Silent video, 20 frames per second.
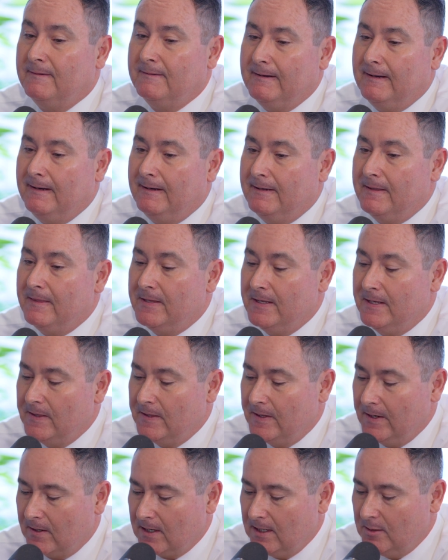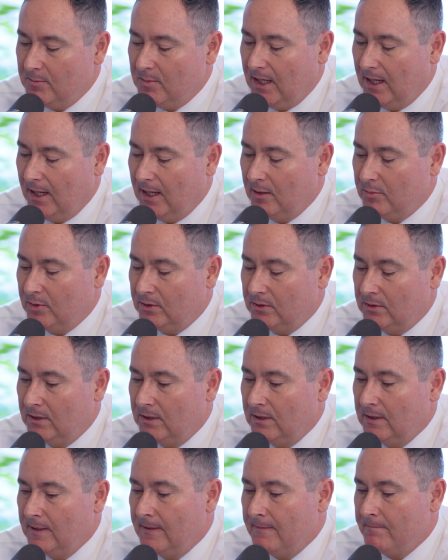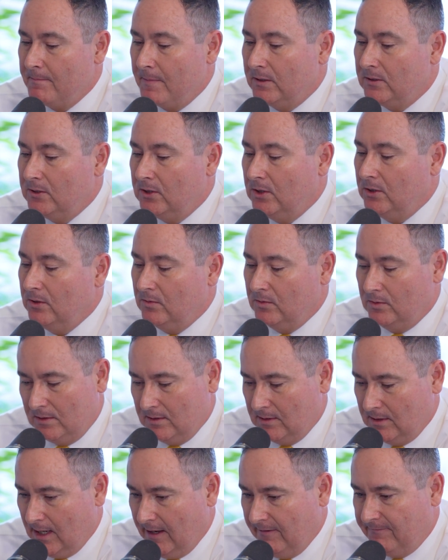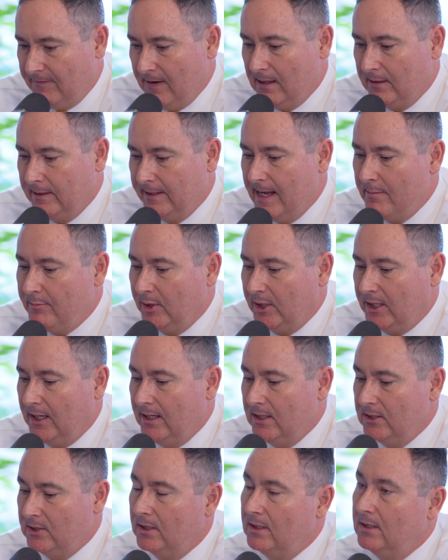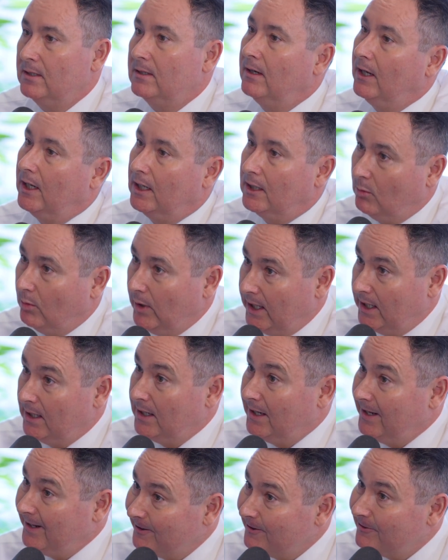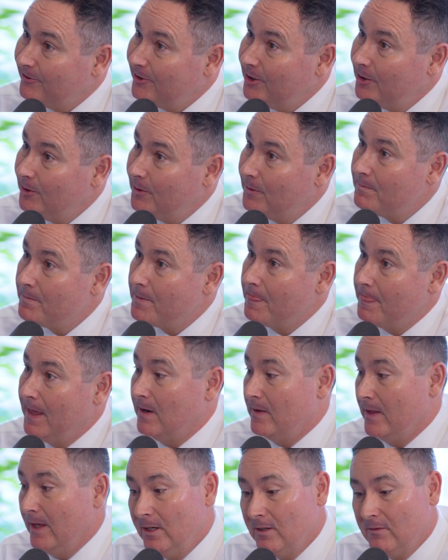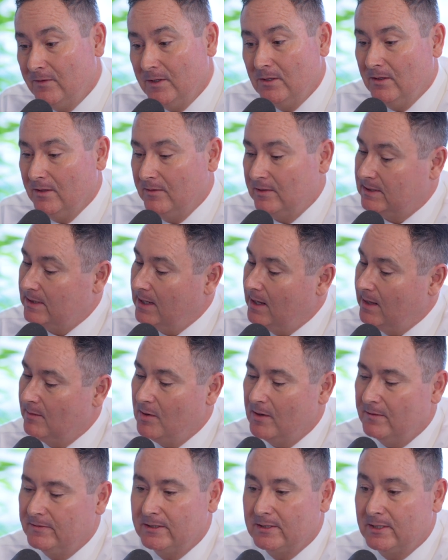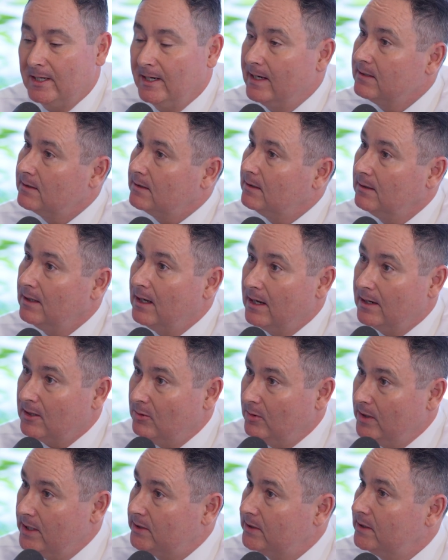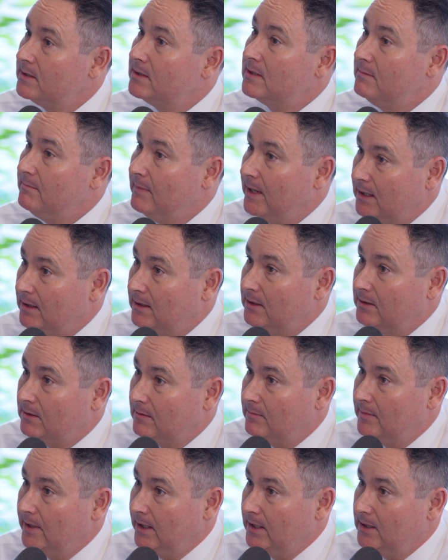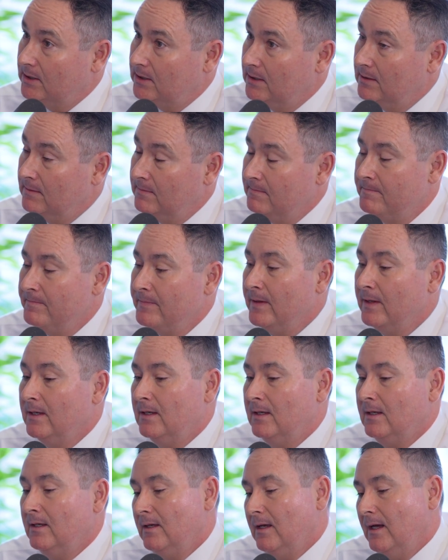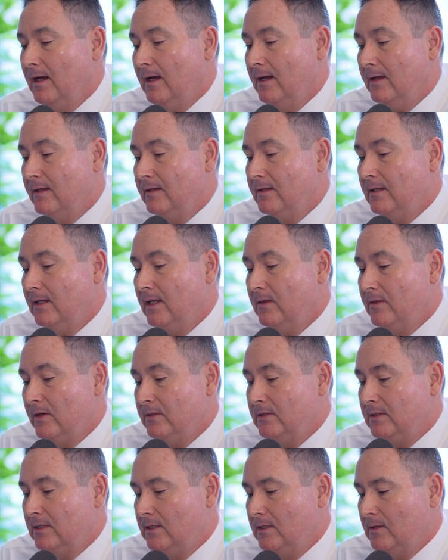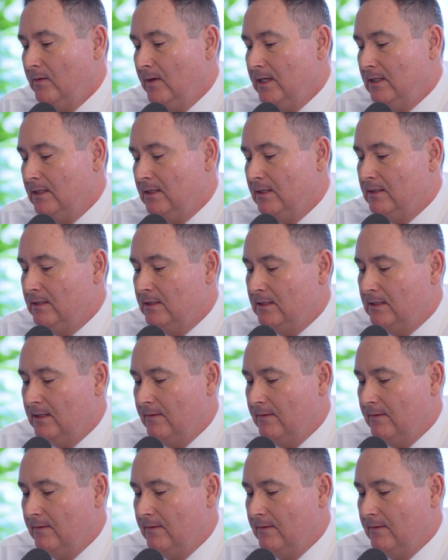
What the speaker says: then they're going to be able to file an application and await an interview. And the interview, the asylum officer is going to ask a lot of questions and make a determination. In those situations,